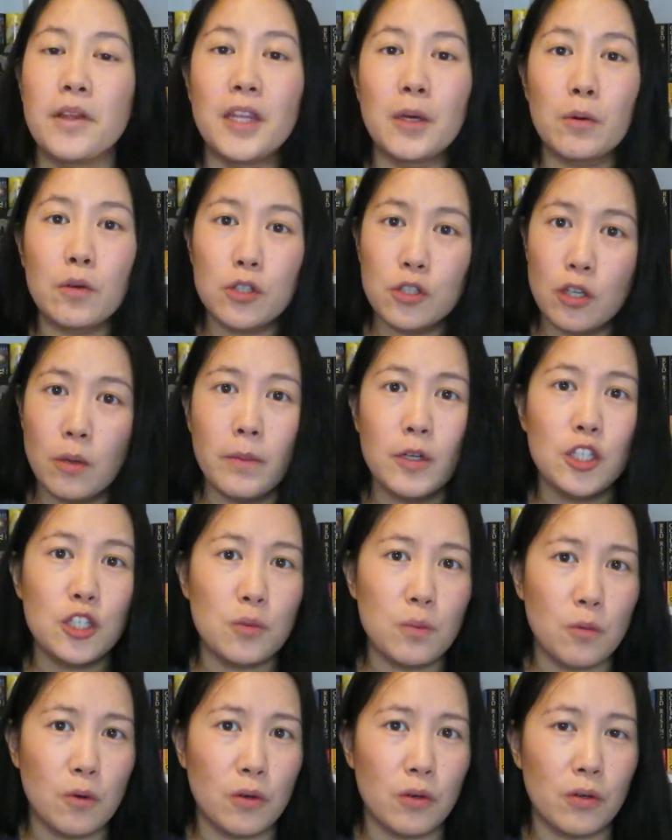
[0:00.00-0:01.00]
there was so much
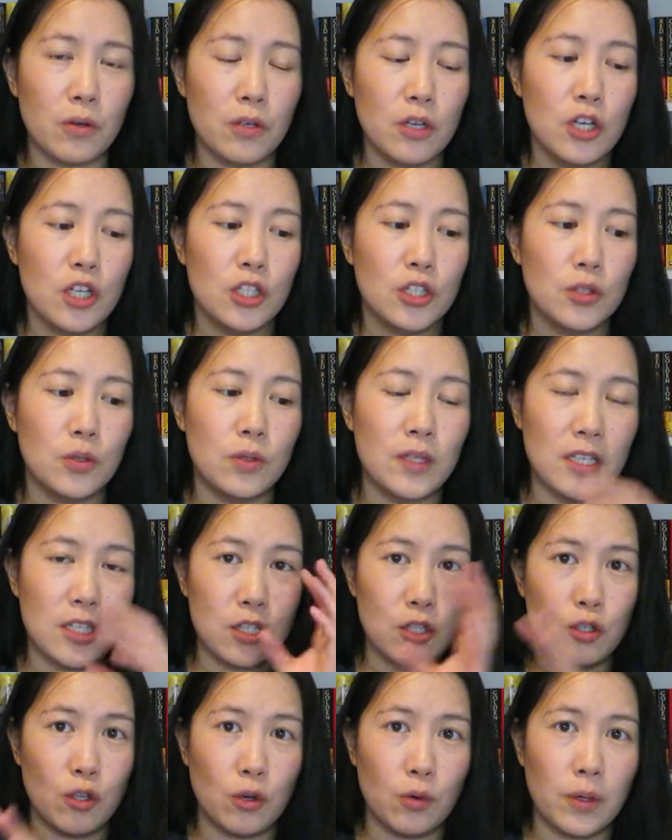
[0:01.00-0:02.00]
more to this
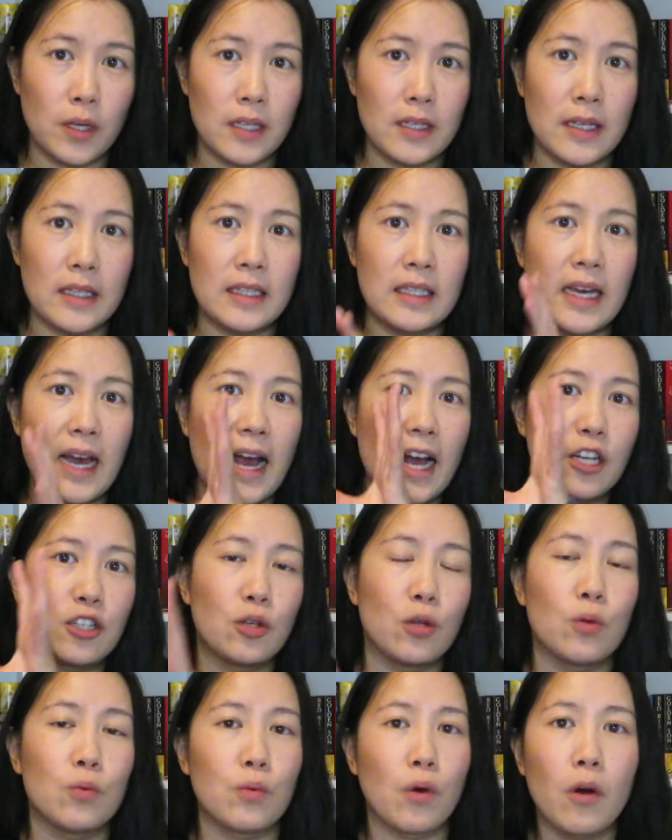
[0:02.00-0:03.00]
story than the
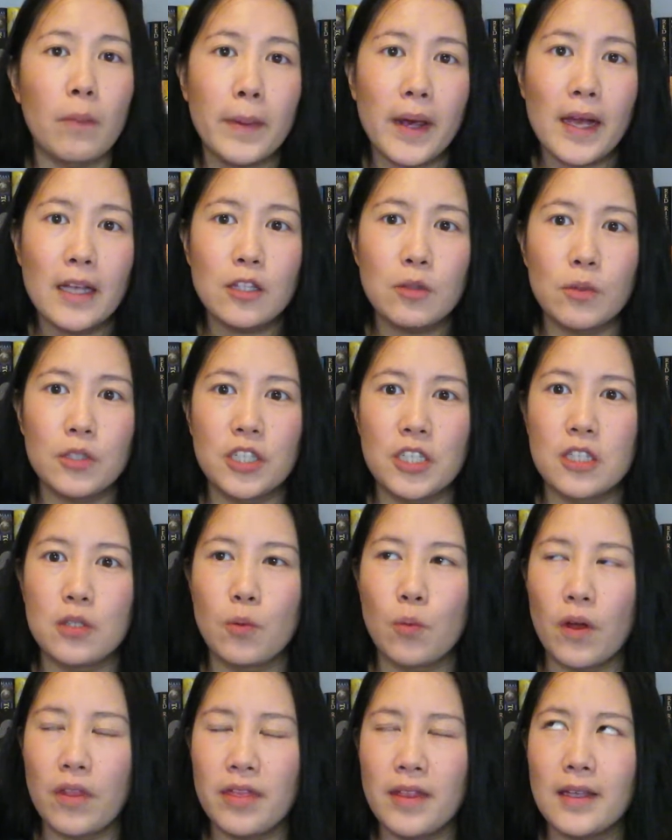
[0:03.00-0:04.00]
actual romance, which is
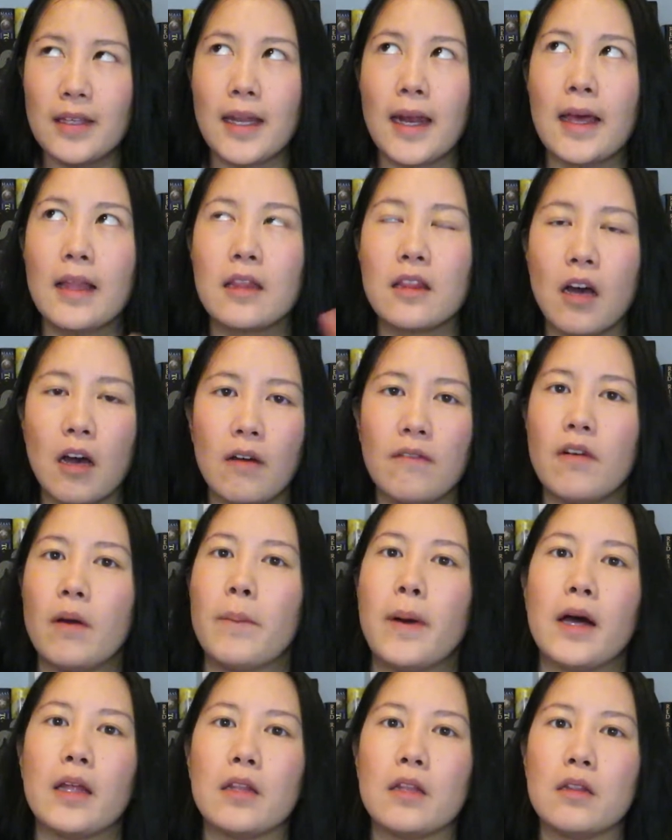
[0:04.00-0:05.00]
one thing that I love
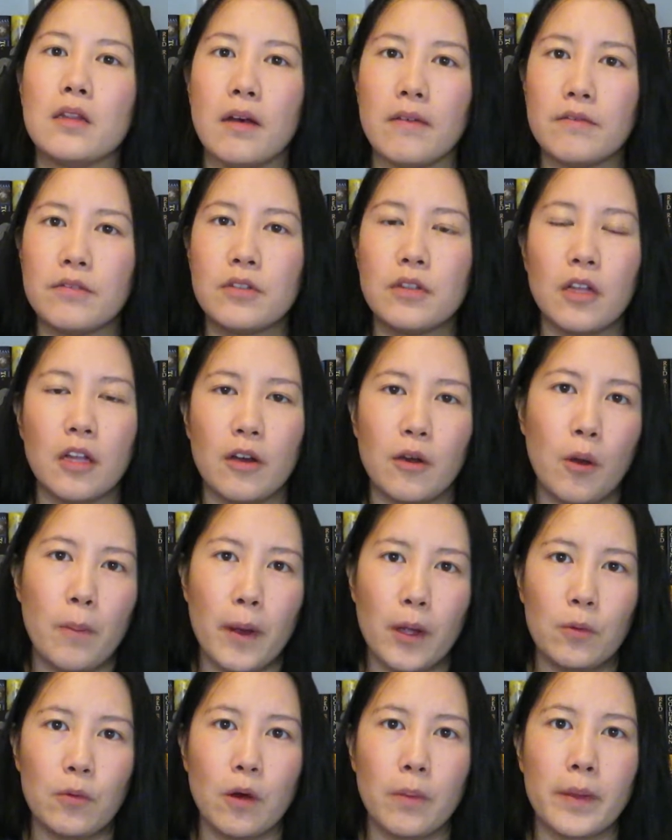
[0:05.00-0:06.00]
about
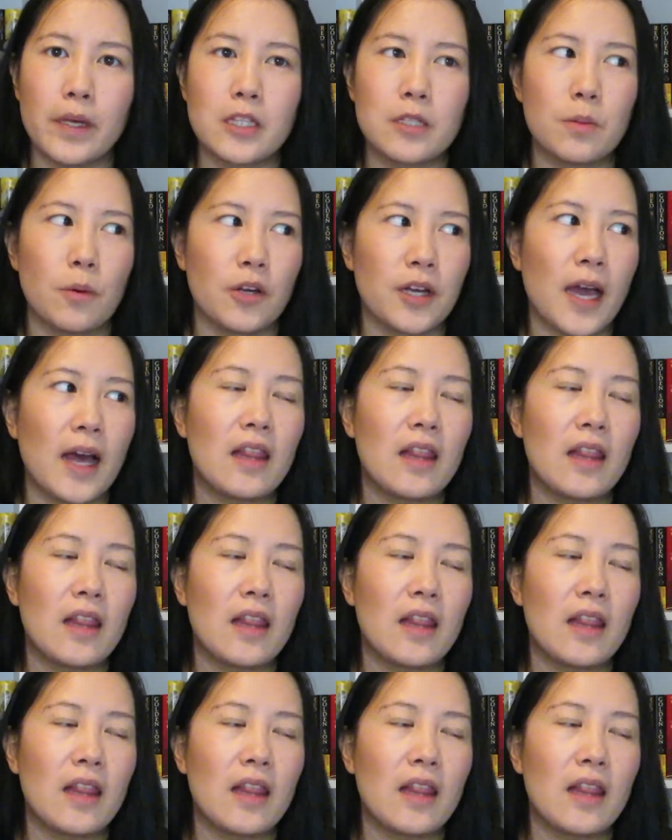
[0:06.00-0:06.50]
romance book.